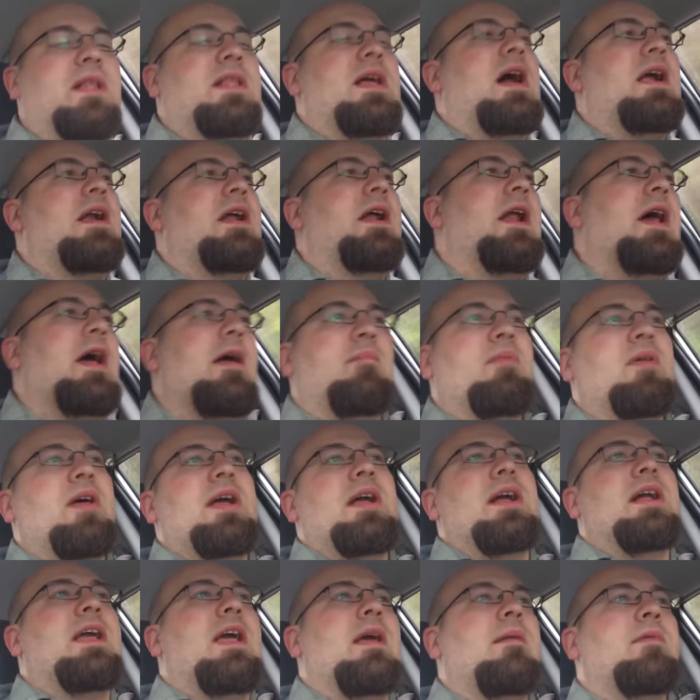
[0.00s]
Donna and I
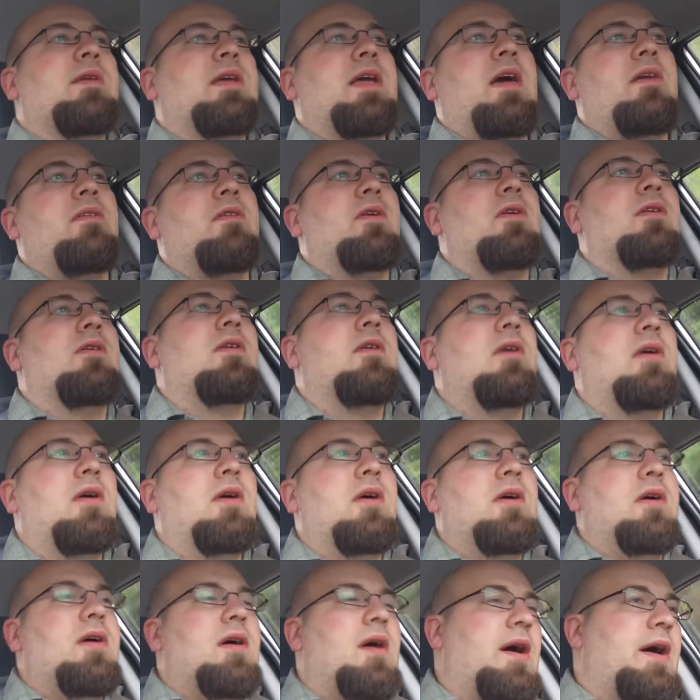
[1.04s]
playing a game together,
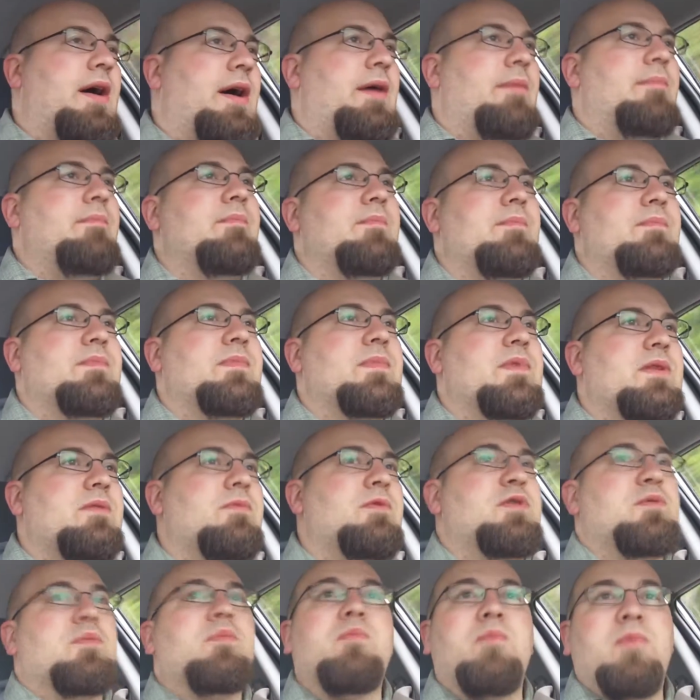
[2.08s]

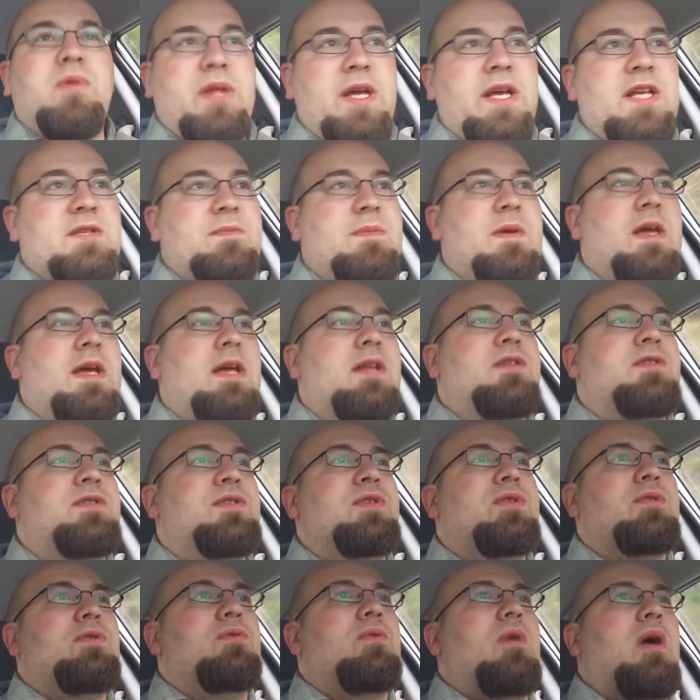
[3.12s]
which leads me
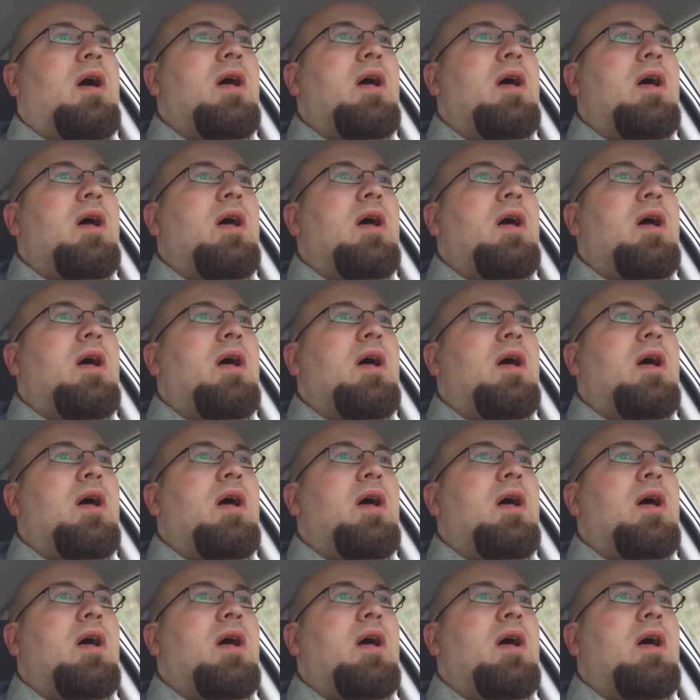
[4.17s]
into